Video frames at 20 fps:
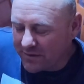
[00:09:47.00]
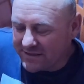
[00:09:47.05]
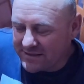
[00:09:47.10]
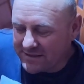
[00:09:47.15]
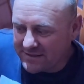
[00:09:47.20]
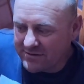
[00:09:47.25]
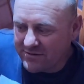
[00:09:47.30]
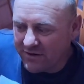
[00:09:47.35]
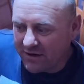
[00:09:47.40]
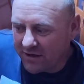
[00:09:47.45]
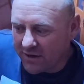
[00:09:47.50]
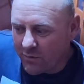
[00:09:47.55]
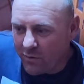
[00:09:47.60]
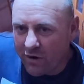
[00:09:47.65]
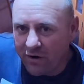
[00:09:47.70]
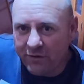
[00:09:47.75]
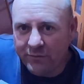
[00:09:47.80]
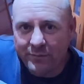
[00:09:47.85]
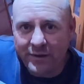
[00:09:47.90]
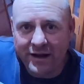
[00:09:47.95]
we just got a
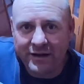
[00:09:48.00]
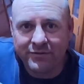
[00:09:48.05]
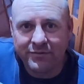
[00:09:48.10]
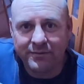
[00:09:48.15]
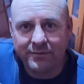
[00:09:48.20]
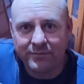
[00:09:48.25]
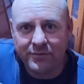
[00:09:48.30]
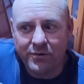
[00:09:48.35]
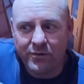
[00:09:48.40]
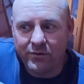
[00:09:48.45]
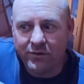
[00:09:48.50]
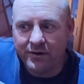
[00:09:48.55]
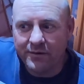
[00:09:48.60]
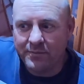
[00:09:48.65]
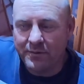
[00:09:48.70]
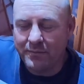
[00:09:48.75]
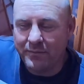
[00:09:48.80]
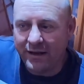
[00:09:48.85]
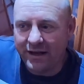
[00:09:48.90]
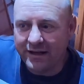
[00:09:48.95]
quote back from Gori
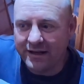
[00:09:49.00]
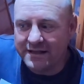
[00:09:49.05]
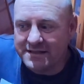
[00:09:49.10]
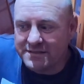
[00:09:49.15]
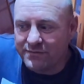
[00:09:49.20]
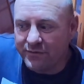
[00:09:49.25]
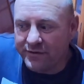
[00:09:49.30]
Propellers.